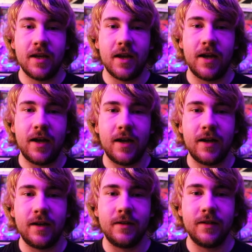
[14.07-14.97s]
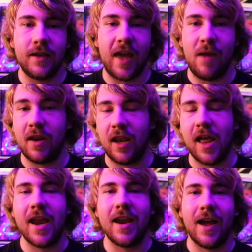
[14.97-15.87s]
It came in
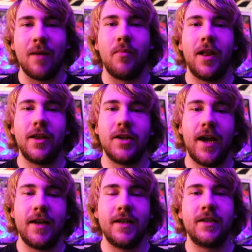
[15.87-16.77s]
late. I apologize.